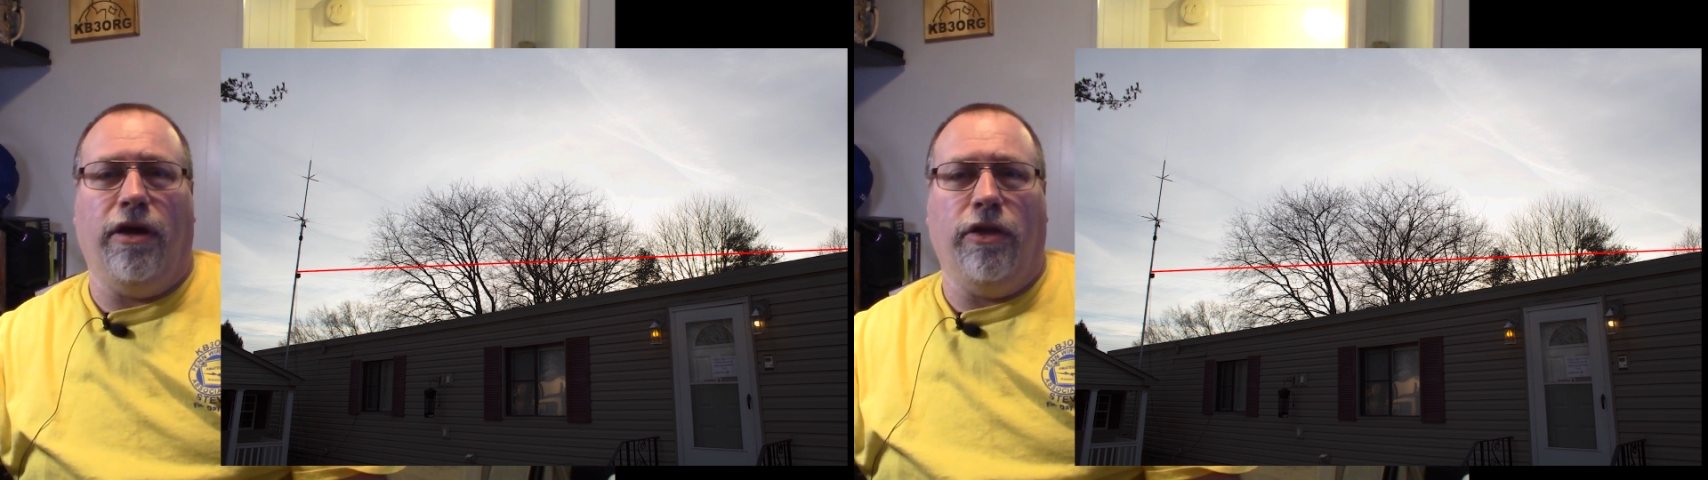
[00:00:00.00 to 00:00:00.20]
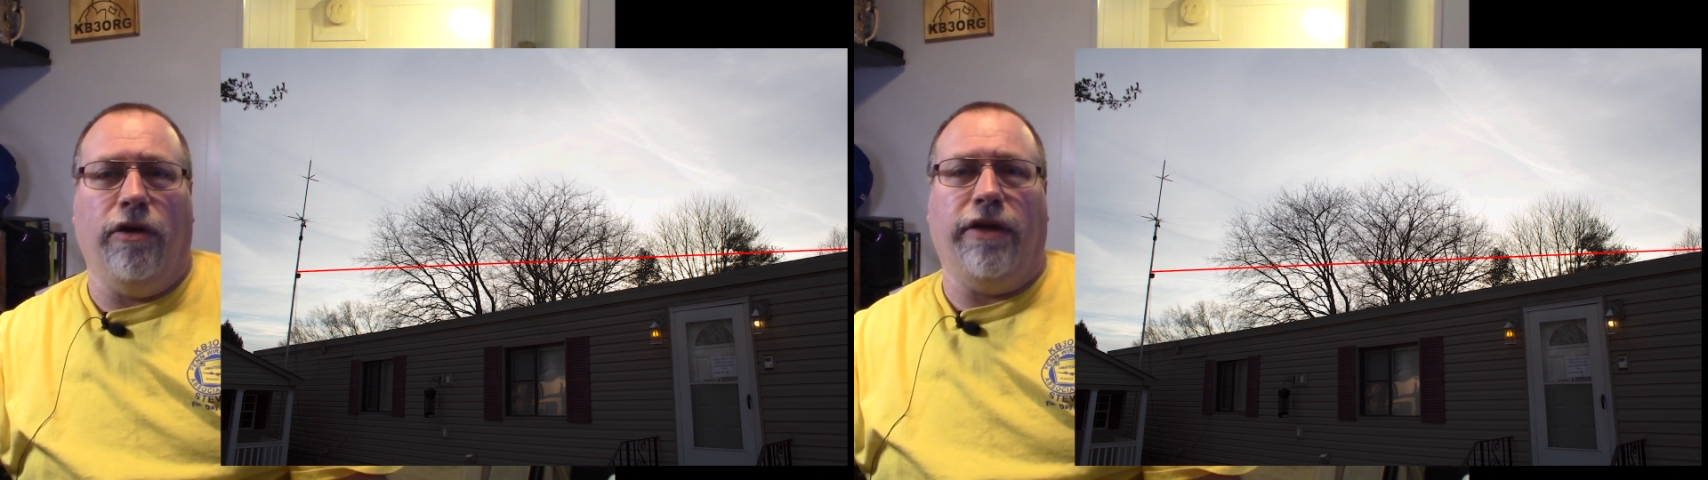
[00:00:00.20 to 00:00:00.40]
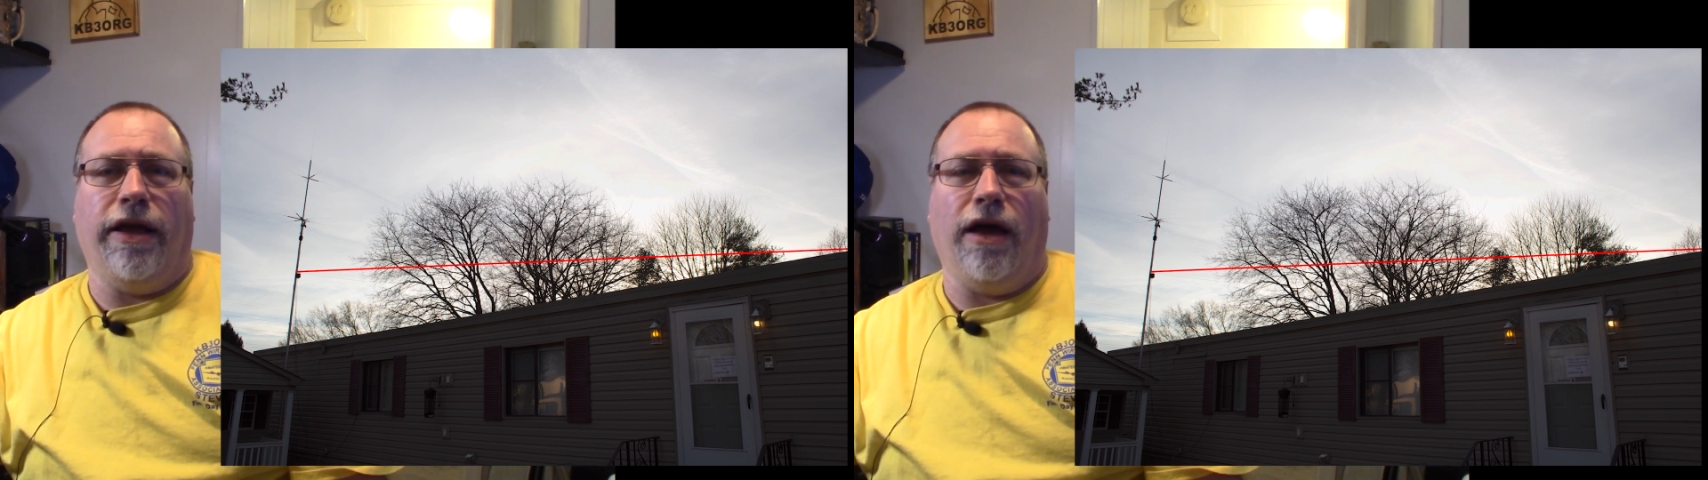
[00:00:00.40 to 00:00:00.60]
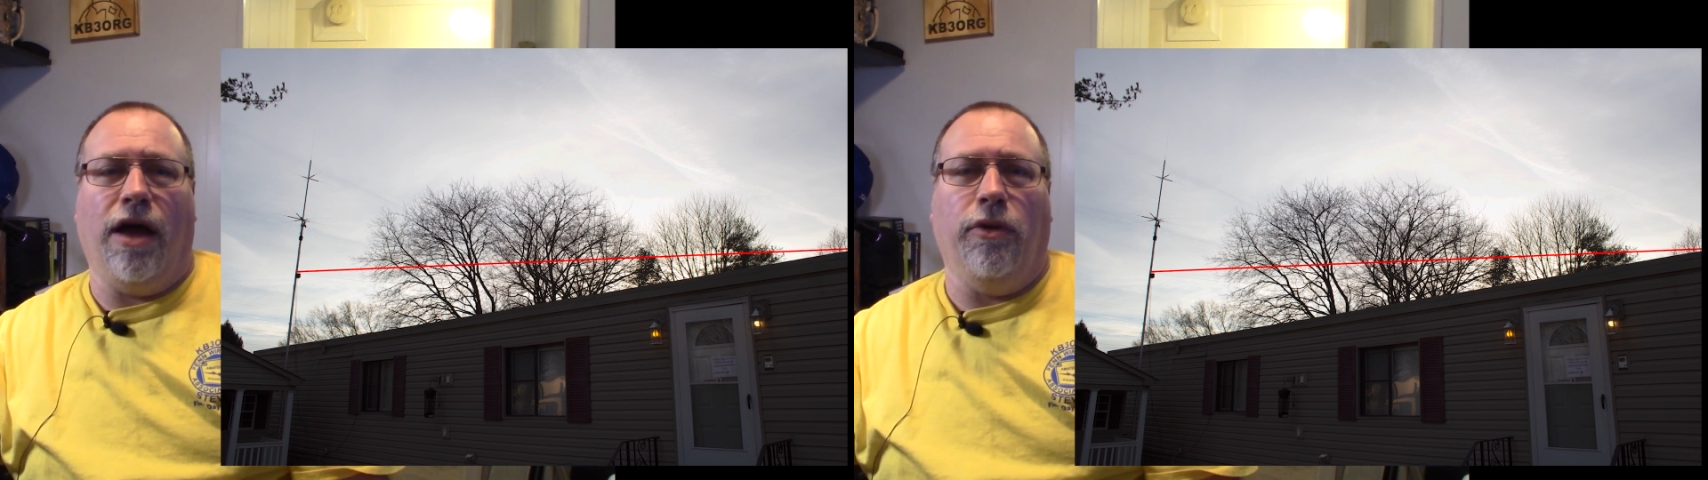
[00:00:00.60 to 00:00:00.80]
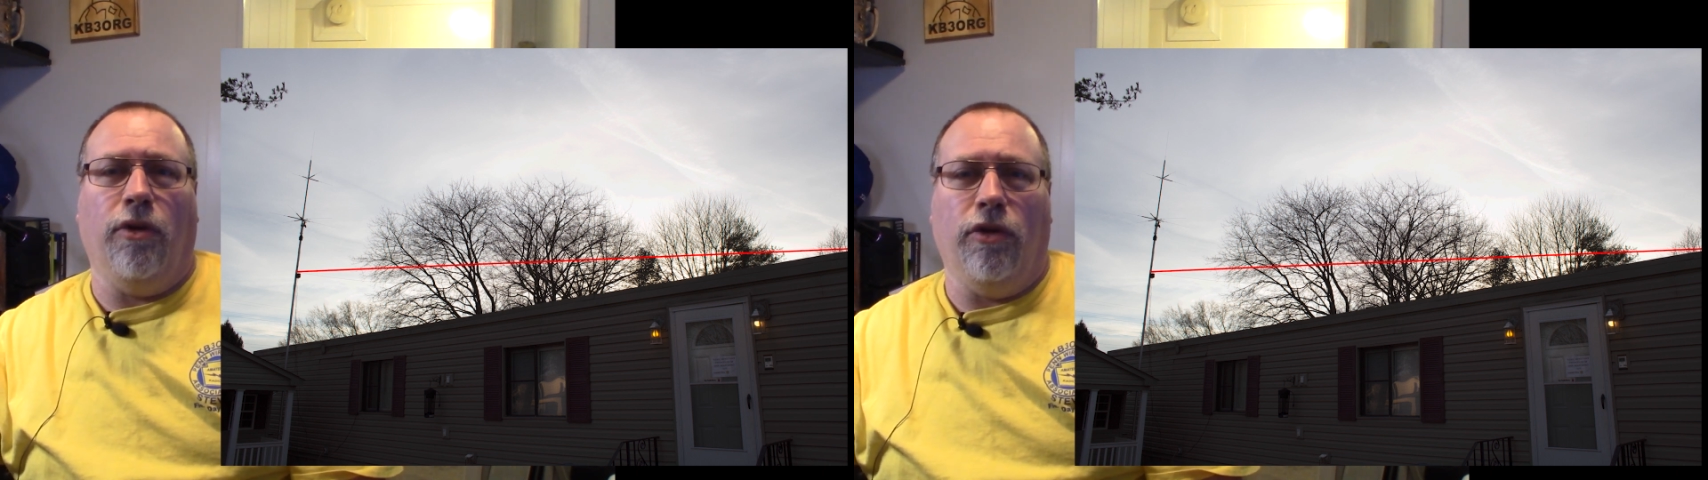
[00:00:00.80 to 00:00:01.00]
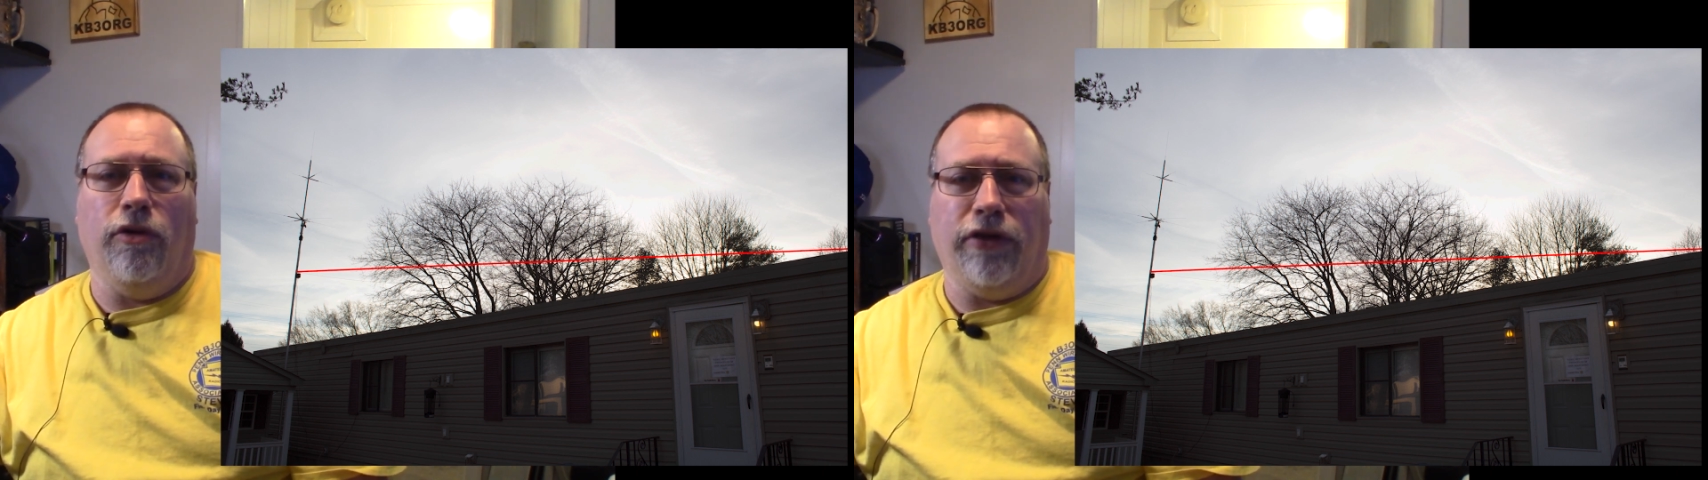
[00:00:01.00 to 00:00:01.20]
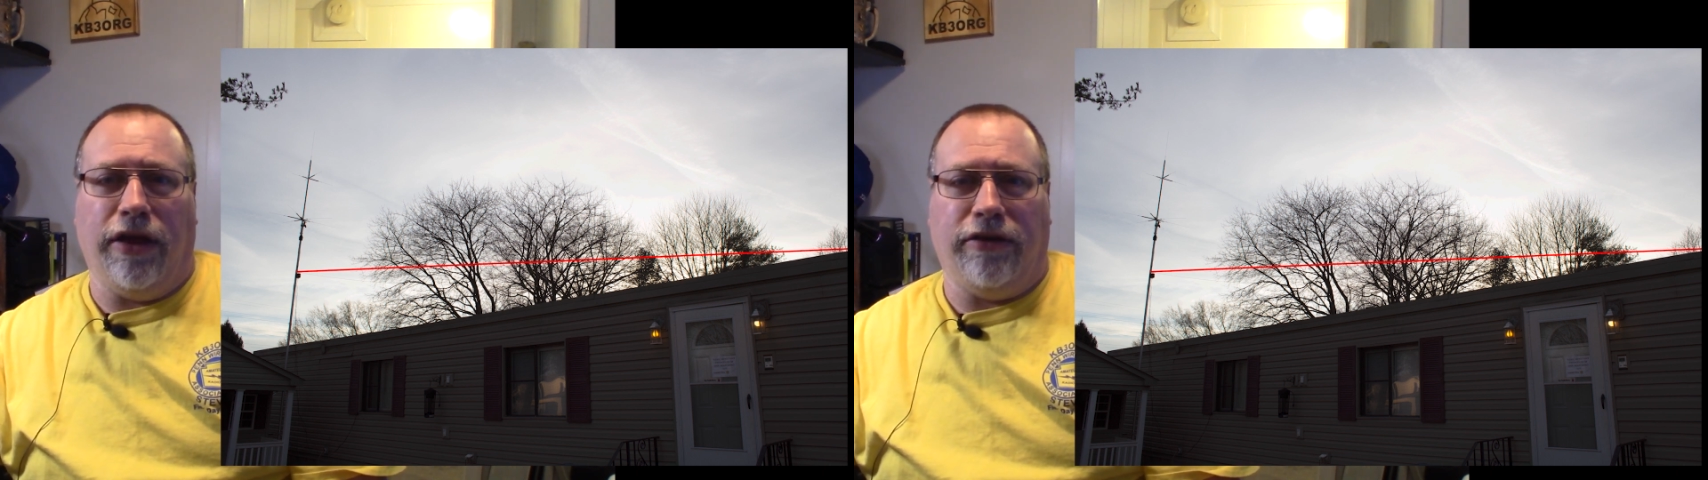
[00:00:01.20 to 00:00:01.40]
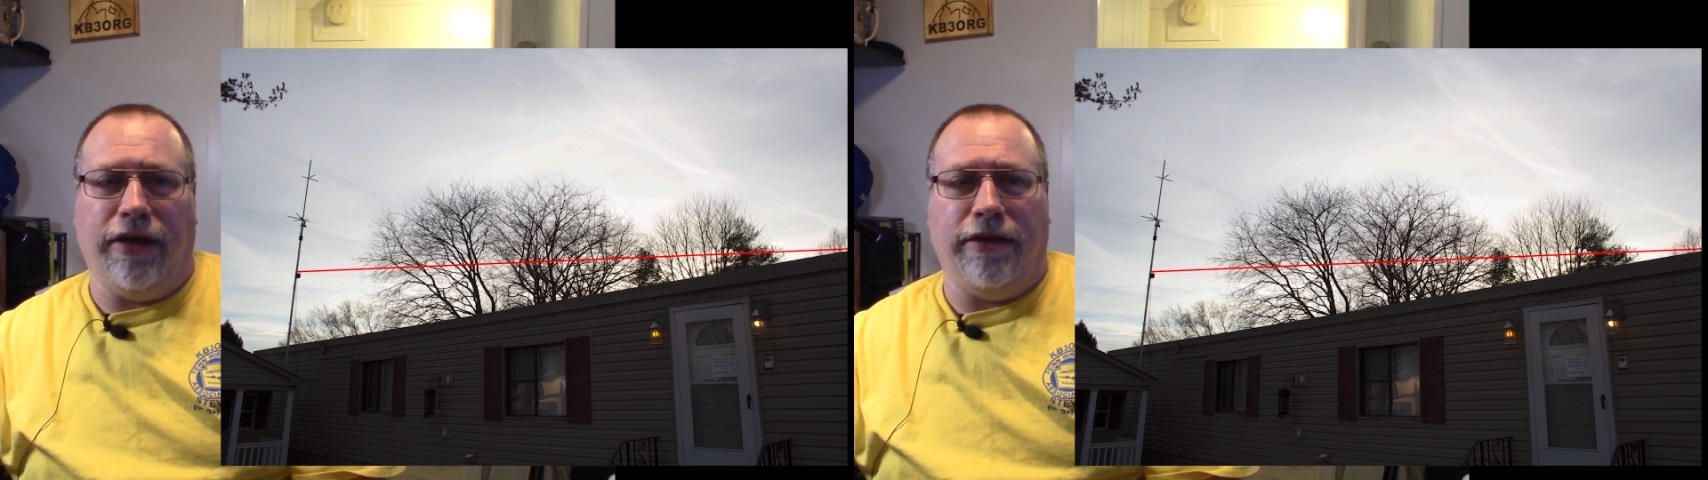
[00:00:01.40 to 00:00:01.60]
oh, there's that guy with all those
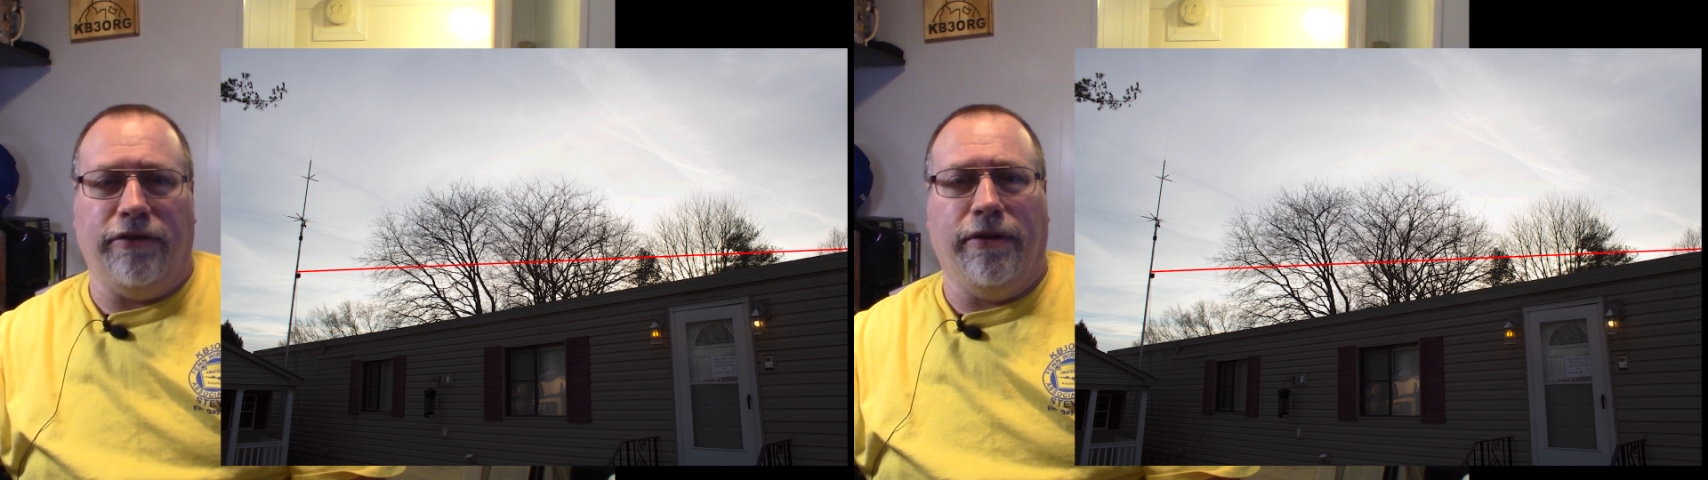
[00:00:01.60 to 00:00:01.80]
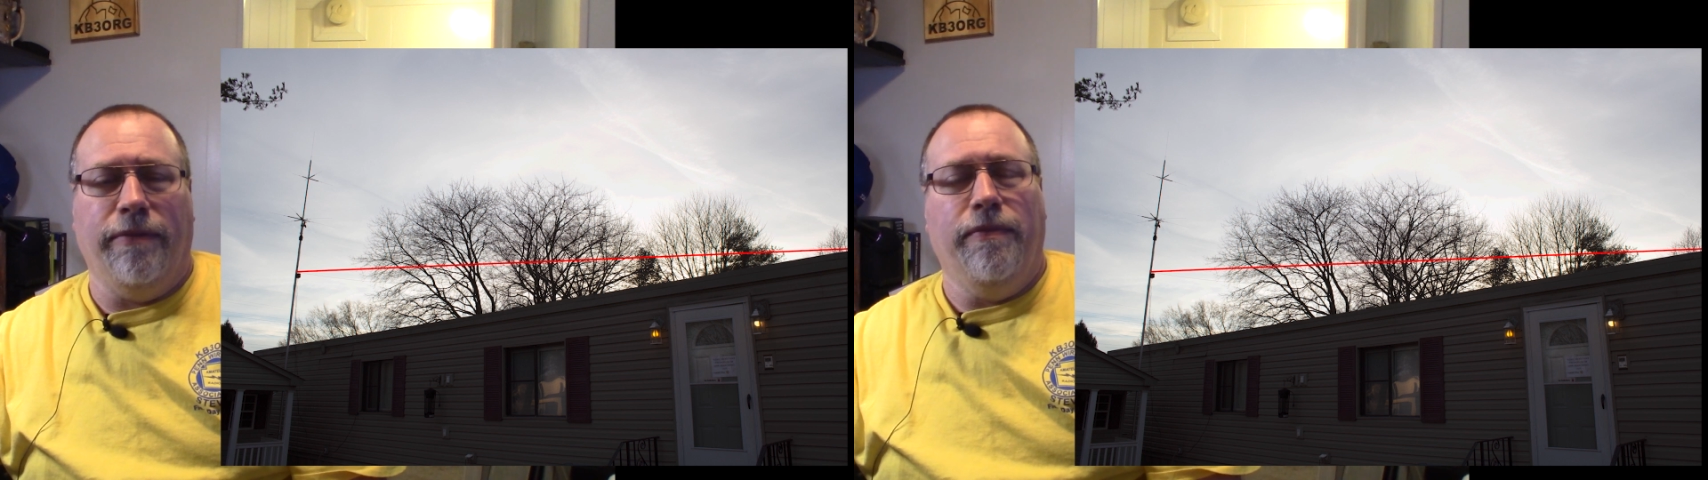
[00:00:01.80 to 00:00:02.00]
antennas.